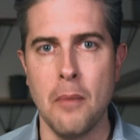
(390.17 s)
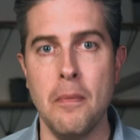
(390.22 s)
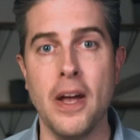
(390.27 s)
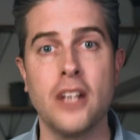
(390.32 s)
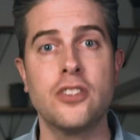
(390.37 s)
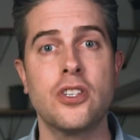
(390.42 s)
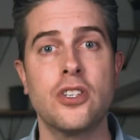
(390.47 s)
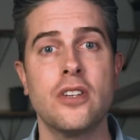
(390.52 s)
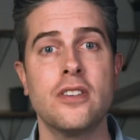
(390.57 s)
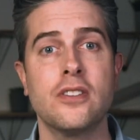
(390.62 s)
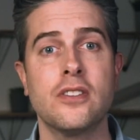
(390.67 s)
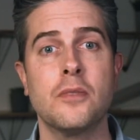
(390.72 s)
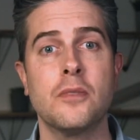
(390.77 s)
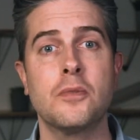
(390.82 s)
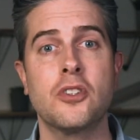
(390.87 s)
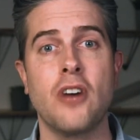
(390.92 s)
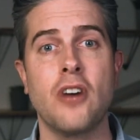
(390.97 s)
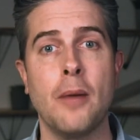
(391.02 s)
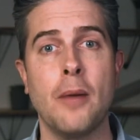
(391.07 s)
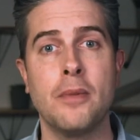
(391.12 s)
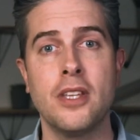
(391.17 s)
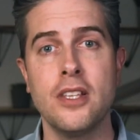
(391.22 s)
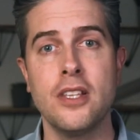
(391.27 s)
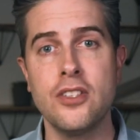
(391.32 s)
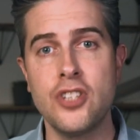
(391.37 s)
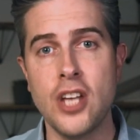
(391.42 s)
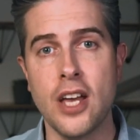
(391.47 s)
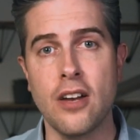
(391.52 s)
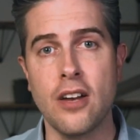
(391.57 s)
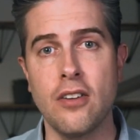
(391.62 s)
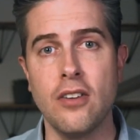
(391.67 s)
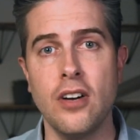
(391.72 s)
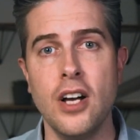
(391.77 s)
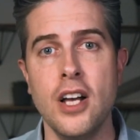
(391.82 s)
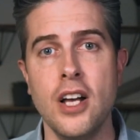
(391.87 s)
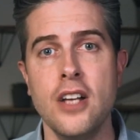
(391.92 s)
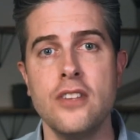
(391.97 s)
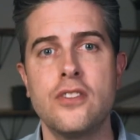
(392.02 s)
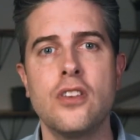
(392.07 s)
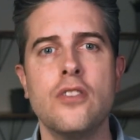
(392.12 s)
Make sure to subscribe to the channel
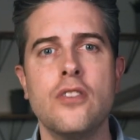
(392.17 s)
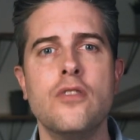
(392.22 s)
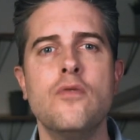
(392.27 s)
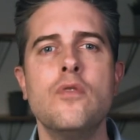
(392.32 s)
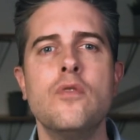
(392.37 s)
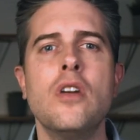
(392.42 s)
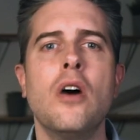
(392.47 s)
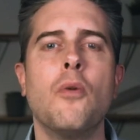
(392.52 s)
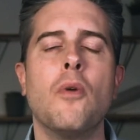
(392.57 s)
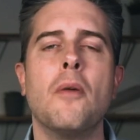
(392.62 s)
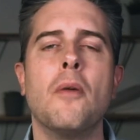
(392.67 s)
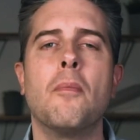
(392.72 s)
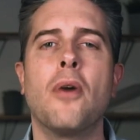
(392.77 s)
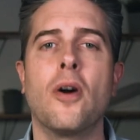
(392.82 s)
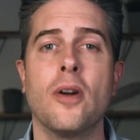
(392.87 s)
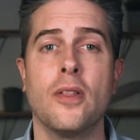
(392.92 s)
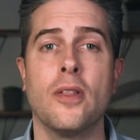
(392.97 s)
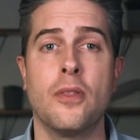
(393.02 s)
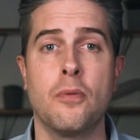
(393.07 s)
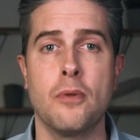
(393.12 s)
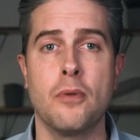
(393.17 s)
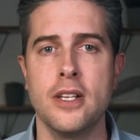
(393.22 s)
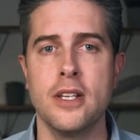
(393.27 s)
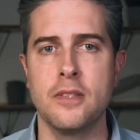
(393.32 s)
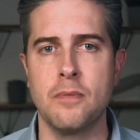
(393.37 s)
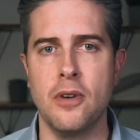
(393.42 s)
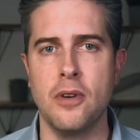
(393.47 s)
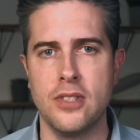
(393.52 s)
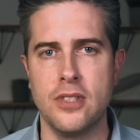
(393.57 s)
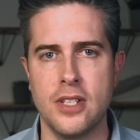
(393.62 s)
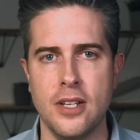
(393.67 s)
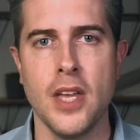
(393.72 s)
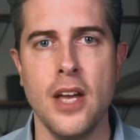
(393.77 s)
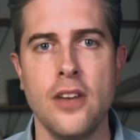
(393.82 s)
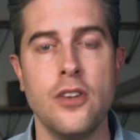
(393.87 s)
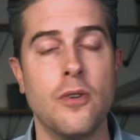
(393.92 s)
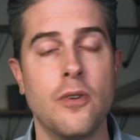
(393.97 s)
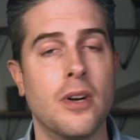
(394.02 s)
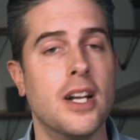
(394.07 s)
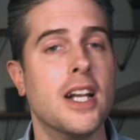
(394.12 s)
so you know when part 3 is posted.
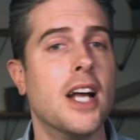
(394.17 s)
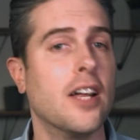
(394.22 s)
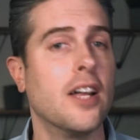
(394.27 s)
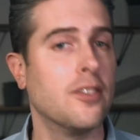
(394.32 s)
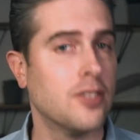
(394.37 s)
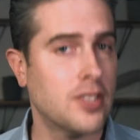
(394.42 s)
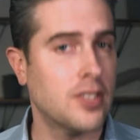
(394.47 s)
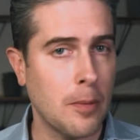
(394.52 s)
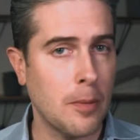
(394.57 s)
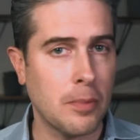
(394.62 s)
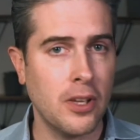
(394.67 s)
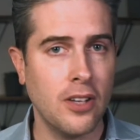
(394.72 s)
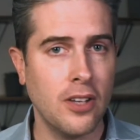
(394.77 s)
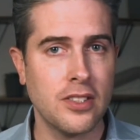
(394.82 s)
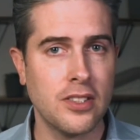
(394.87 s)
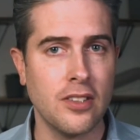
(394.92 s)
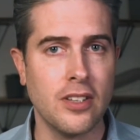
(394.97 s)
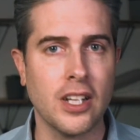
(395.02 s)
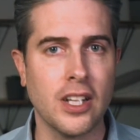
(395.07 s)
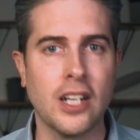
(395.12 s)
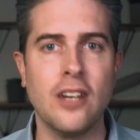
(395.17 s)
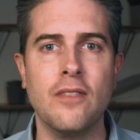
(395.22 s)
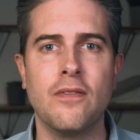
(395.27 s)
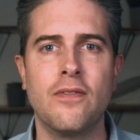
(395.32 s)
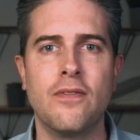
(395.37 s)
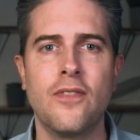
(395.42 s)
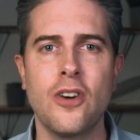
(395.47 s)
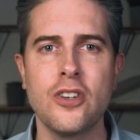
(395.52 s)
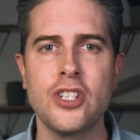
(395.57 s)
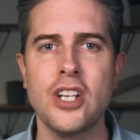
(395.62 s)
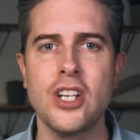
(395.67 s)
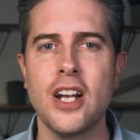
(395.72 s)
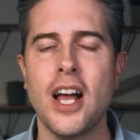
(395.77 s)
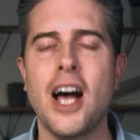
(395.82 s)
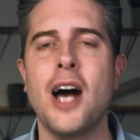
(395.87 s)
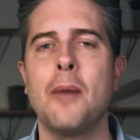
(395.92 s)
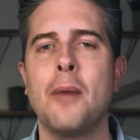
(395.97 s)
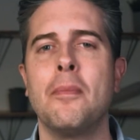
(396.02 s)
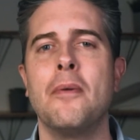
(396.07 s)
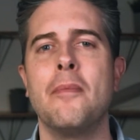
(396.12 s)
You're another step closer to conversion
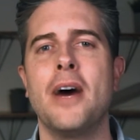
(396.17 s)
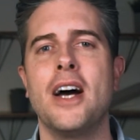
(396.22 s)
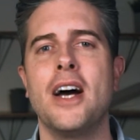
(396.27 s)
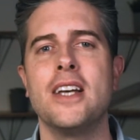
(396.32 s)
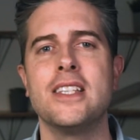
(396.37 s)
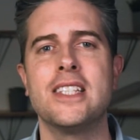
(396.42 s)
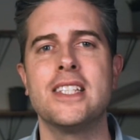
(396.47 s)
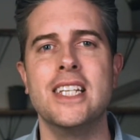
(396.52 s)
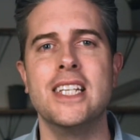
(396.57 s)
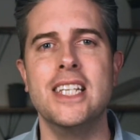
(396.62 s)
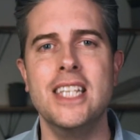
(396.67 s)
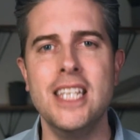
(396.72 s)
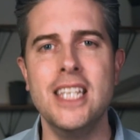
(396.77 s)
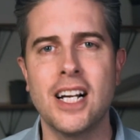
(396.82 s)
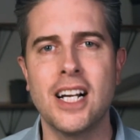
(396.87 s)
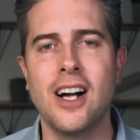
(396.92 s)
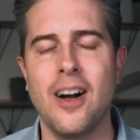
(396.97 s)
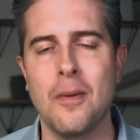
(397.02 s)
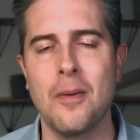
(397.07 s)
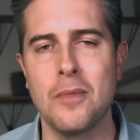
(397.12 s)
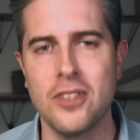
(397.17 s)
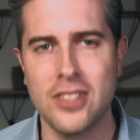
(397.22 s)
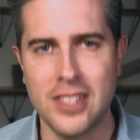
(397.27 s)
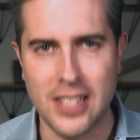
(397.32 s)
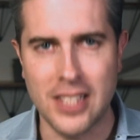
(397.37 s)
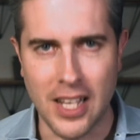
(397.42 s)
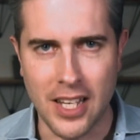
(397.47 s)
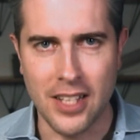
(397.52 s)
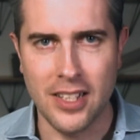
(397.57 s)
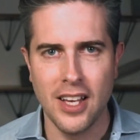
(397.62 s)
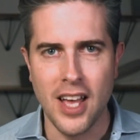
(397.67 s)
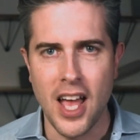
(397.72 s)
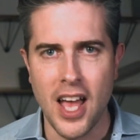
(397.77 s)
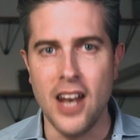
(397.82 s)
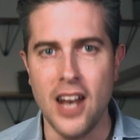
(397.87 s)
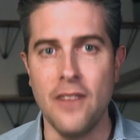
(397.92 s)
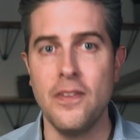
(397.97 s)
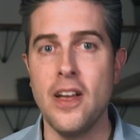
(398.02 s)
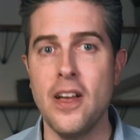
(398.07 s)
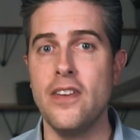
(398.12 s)
optimized e-commerce site.
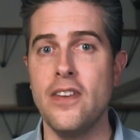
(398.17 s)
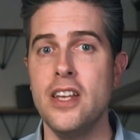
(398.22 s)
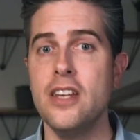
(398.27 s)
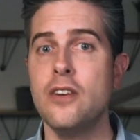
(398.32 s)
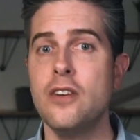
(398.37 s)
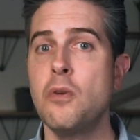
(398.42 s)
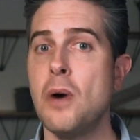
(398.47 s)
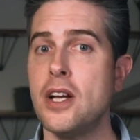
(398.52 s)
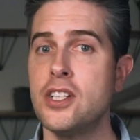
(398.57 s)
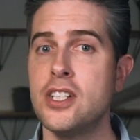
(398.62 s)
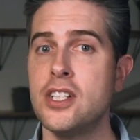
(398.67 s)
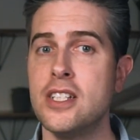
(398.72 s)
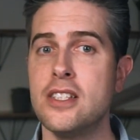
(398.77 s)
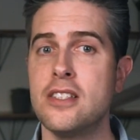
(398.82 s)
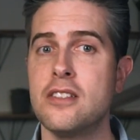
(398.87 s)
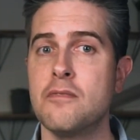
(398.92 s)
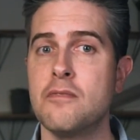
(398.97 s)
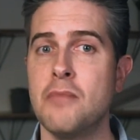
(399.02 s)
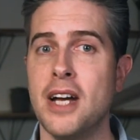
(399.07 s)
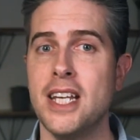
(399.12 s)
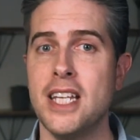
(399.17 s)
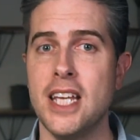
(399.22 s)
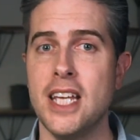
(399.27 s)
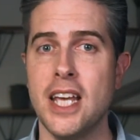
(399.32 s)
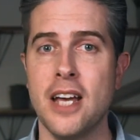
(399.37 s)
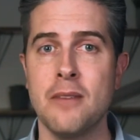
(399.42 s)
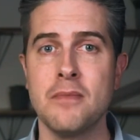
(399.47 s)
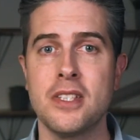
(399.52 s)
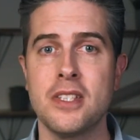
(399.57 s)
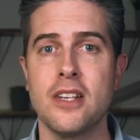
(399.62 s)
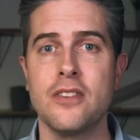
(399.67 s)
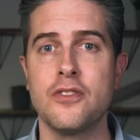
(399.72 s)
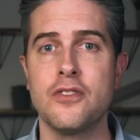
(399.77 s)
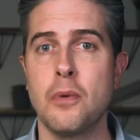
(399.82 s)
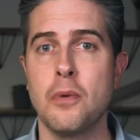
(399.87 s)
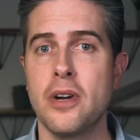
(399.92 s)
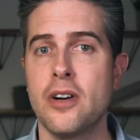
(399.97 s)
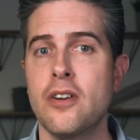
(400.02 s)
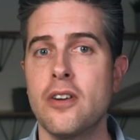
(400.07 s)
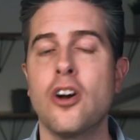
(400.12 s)
And if you have any questions, my DMs on
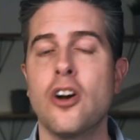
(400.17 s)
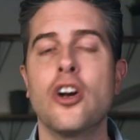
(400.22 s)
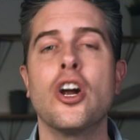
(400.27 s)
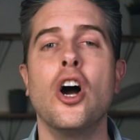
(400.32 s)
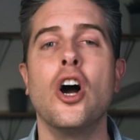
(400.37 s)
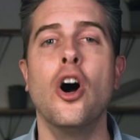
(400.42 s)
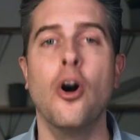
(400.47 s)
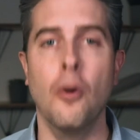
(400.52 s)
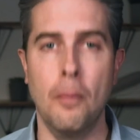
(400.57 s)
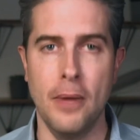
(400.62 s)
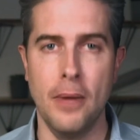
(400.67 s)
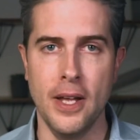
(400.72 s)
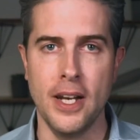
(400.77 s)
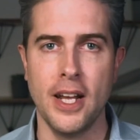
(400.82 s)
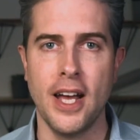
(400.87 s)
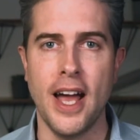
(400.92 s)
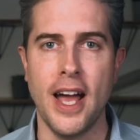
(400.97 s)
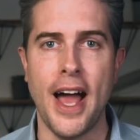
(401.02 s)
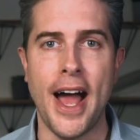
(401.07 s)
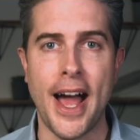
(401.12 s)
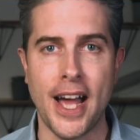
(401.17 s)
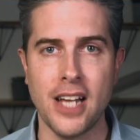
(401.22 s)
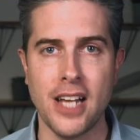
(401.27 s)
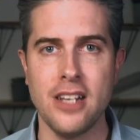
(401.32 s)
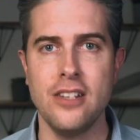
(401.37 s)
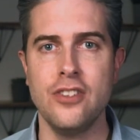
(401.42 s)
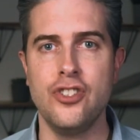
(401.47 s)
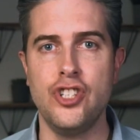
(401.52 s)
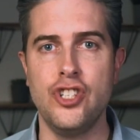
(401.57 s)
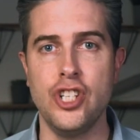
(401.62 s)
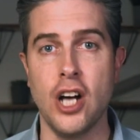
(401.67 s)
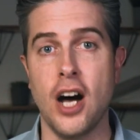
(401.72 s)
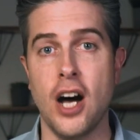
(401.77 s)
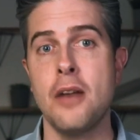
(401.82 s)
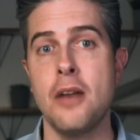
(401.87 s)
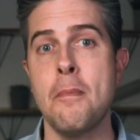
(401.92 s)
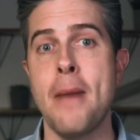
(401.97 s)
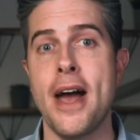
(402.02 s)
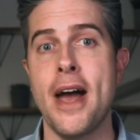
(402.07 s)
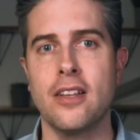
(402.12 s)
Twitter are open
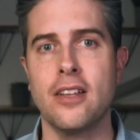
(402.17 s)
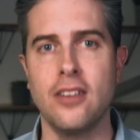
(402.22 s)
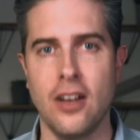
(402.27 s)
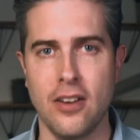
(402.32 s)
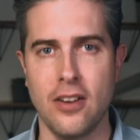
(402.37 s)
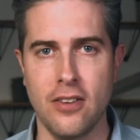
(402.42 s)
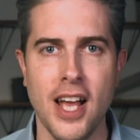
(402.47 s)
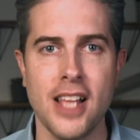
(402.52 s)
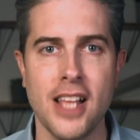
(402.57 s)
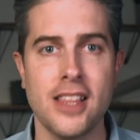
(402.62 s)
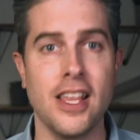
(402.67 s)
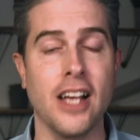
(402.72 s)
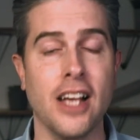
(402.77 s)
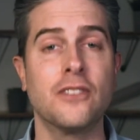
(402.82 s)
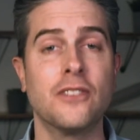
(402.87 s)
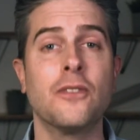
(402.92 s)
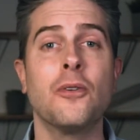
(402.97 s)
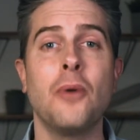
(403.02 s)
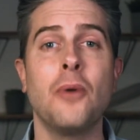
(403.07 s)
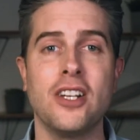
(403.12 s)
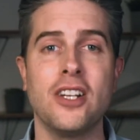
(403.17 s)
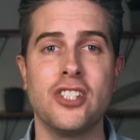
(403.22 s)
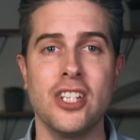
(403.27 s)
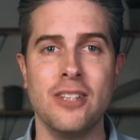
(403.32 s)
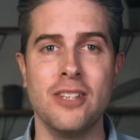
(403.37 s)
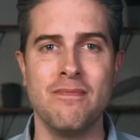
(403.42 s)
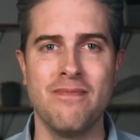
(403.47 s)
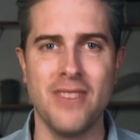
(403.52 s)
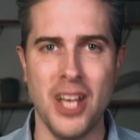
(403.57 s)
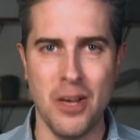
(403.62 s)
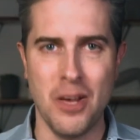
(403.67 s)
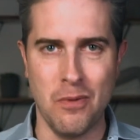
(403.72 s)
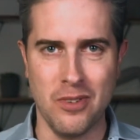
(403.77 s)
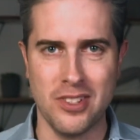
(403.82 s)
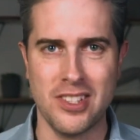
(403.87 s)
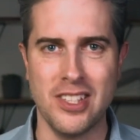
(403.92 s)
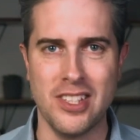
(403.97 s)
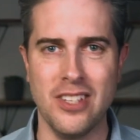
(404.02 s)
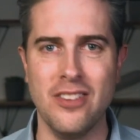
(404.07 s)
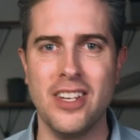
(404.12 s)
@JohnMacDonald. Thanks for watching, and we'll
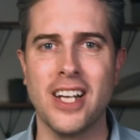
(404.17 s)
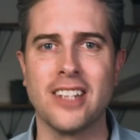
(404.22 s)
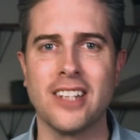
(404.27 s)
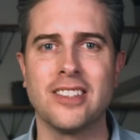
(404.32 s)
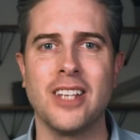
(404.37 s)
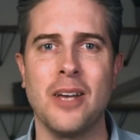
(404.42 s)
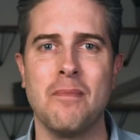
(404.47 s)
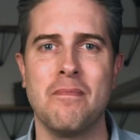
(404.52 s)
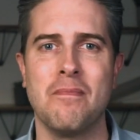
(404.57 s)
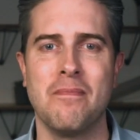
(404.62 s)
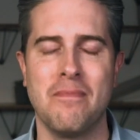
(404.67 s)
see you next time.